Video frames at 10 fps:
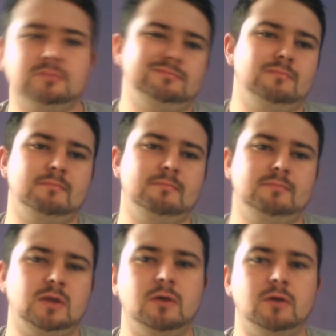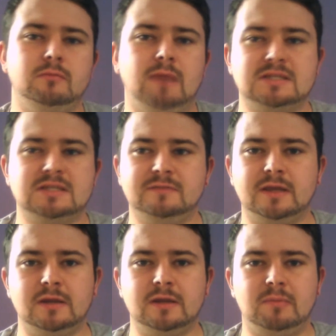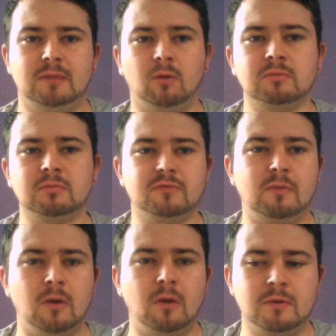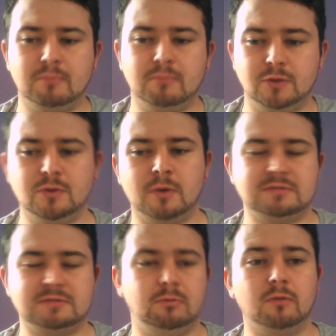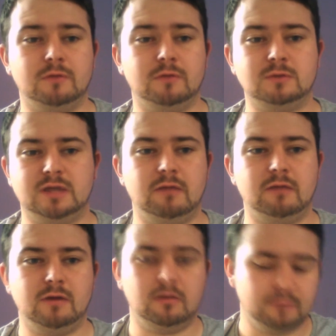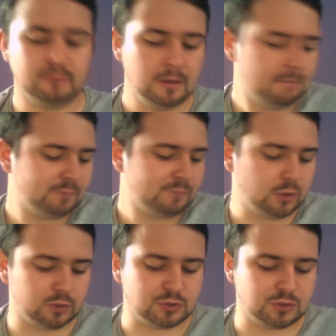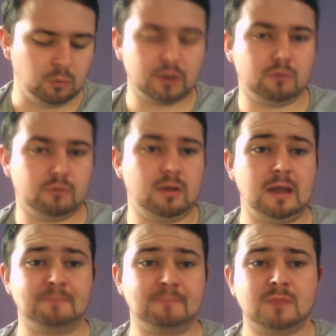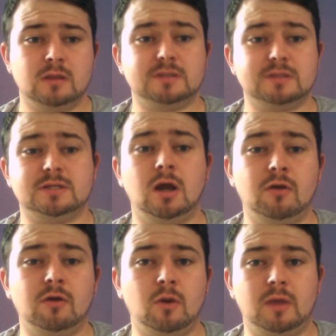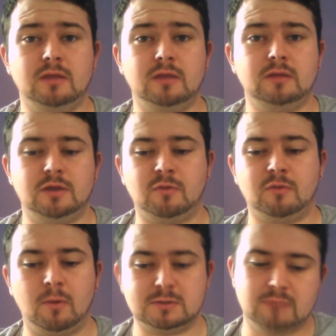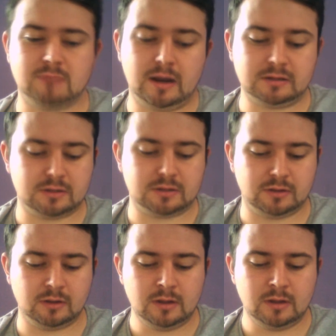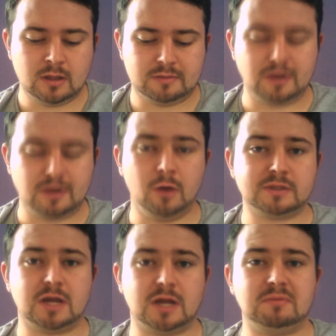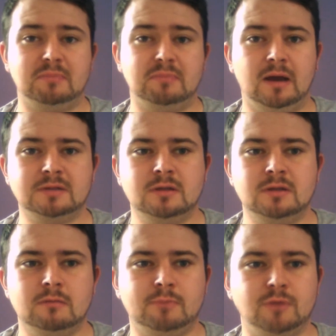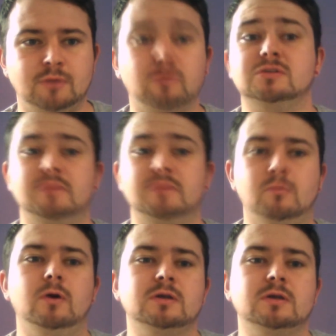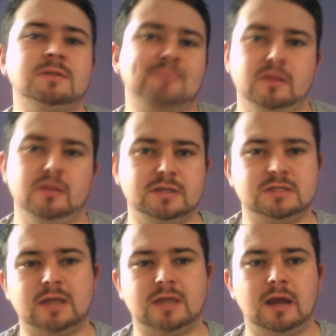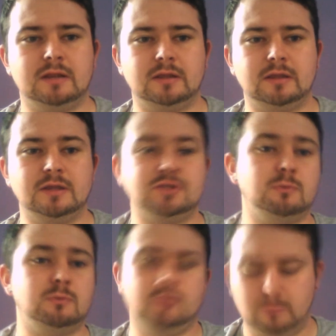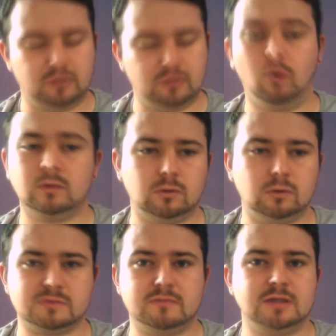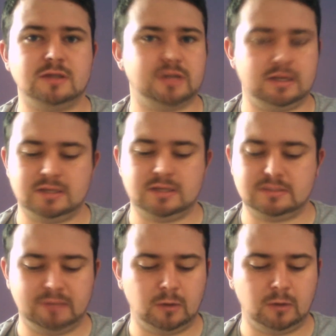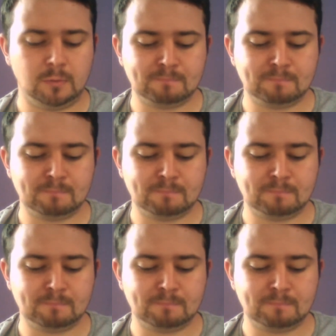massively going to be a problem for your opponent, but it's important for you to get rid of. Because you want to create this scenario in your opponent's mind that they know it's going to be bad, but you've got something worse. And this is the kind of thing you need to do with all the laws of magic. It's about,